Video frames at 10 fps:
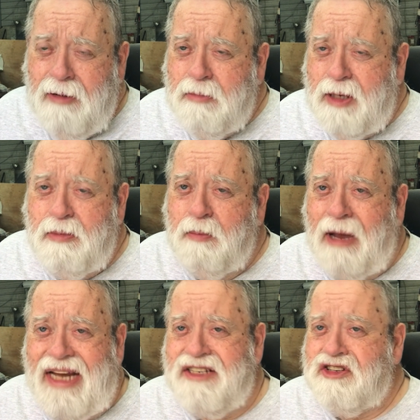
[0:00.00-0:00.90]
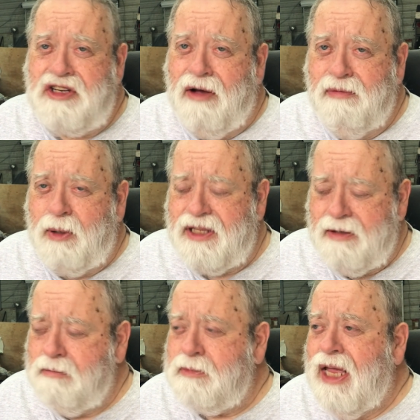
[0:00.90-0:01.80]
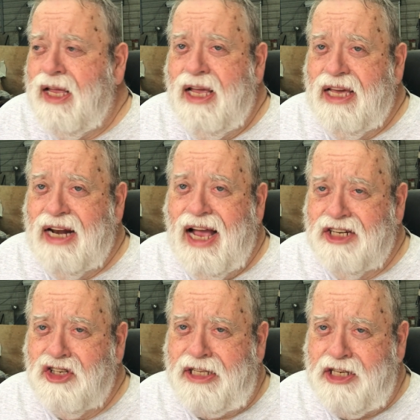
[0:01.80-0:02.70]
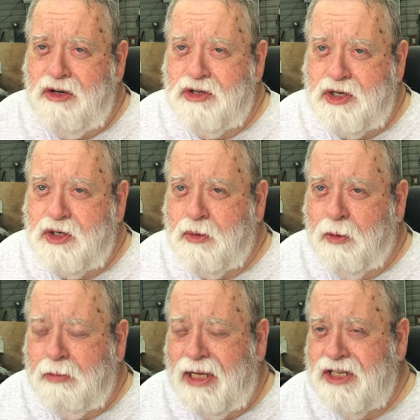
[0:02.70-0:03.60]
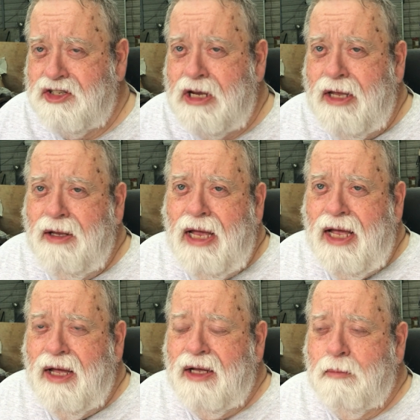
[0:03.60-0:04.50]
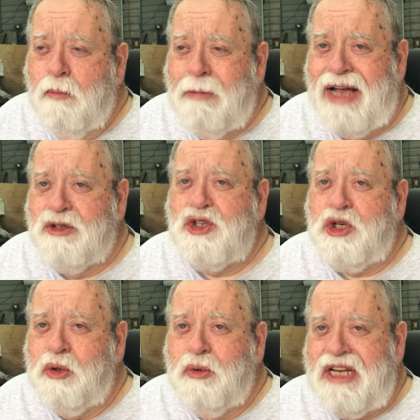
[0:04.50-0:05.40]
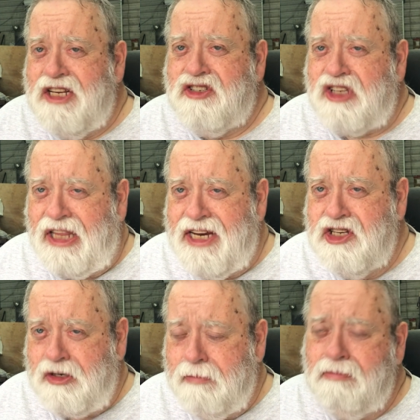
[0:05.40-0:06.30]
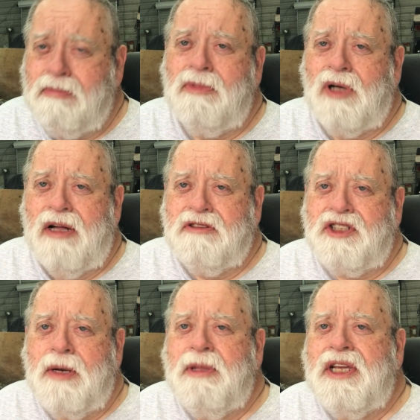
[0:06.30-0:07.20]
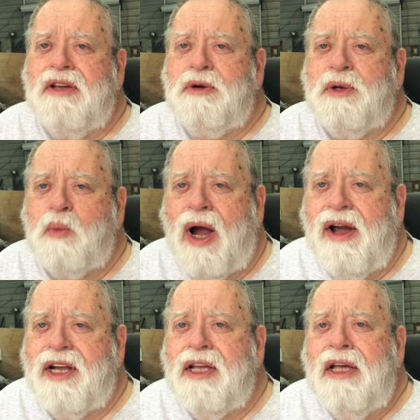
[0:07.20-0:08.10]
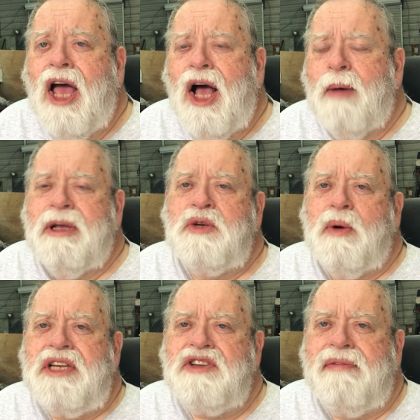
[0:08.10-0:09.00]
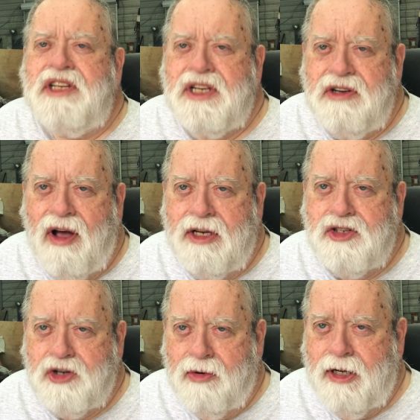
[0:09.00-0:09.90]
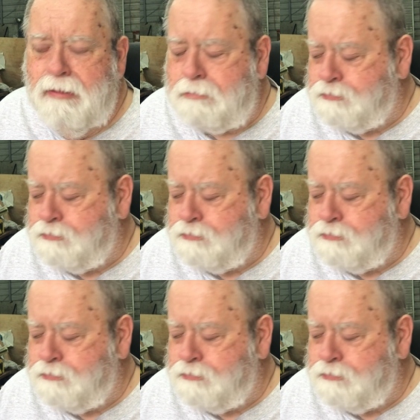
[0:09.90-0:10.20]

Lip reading: People paint stuff with it. And I actually used it to replace mouse-chewed insulation on some of the underhood wiring on my 2017 Dodge Journey.